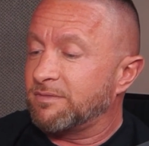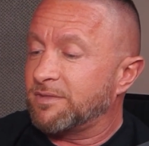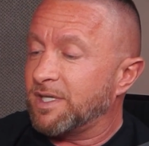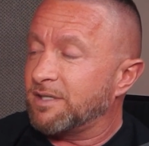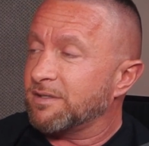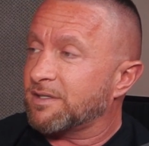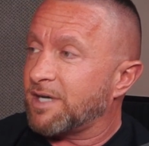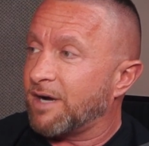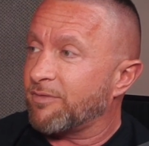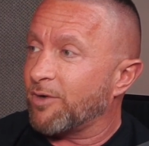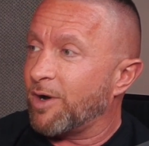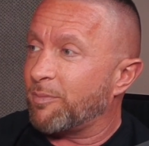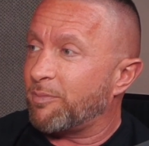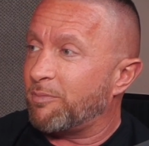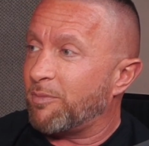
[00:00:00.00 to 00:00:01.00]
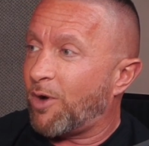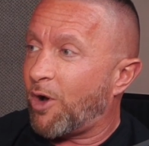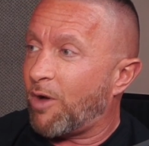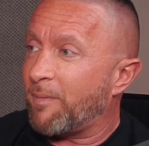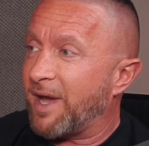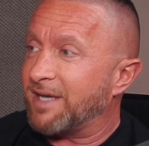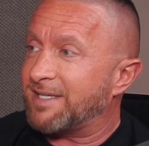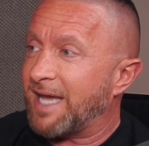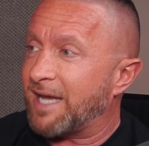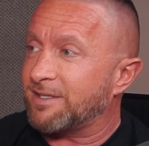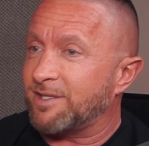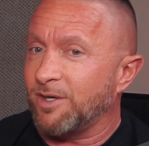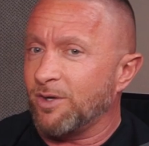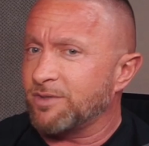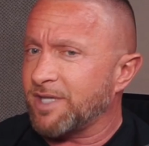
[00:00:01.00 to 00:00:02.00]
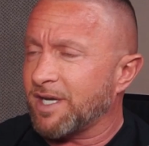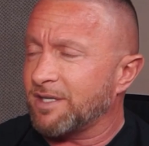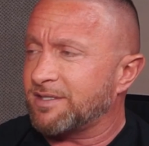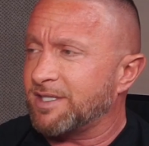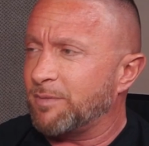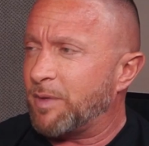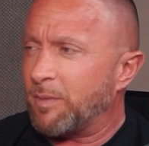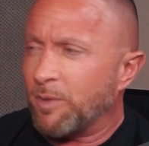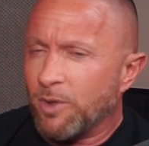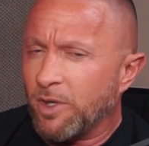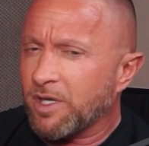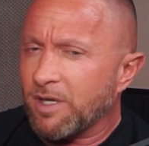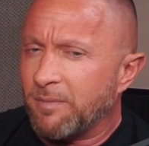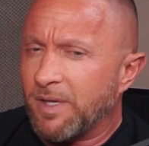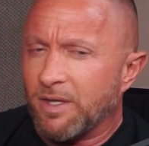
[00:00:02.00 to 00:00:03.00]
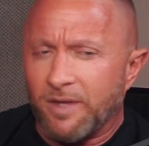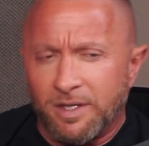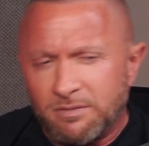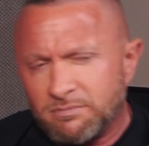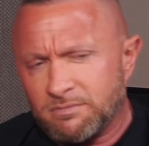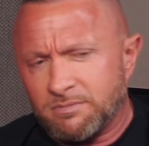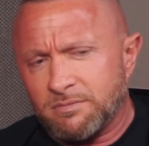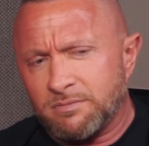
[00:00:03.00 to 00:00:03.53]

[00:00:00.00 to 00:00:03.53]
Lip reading: didn't cover up all my tattoos, I could see people look at me and like